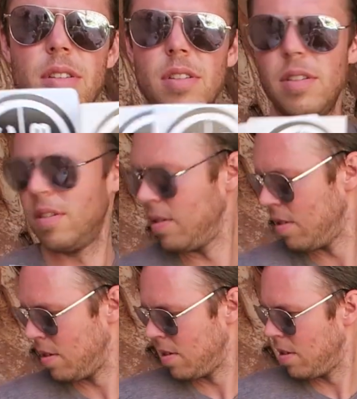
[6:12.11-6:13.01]

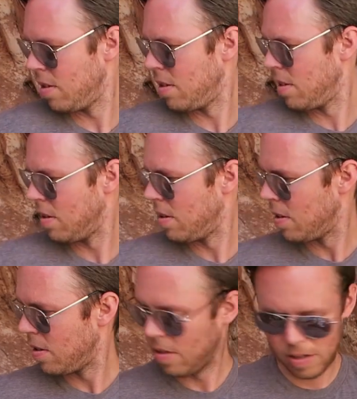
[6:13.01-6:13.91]

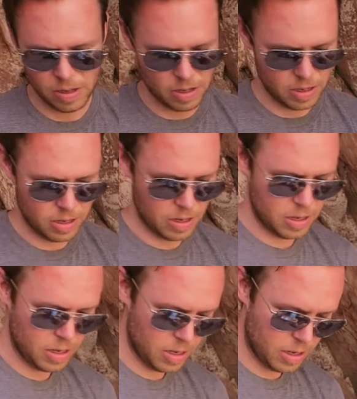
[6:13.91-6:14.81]

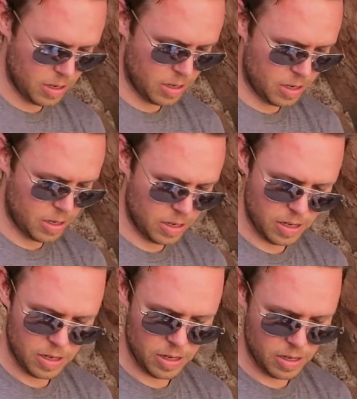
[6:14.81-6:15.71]

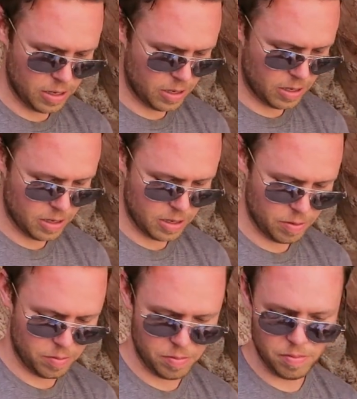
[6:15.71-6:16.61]

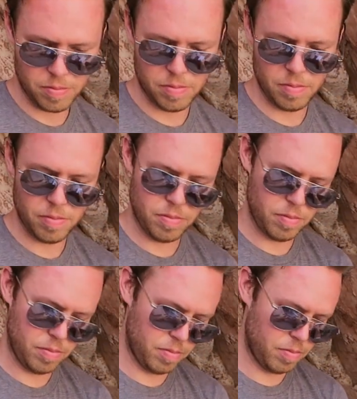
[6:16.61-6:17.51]

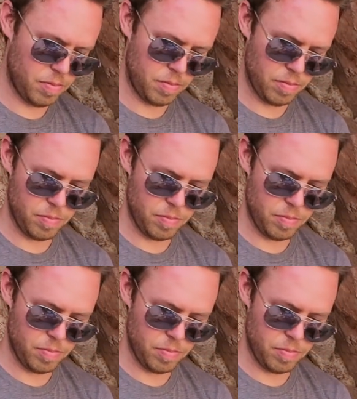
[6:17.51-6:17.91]
(no one is talking)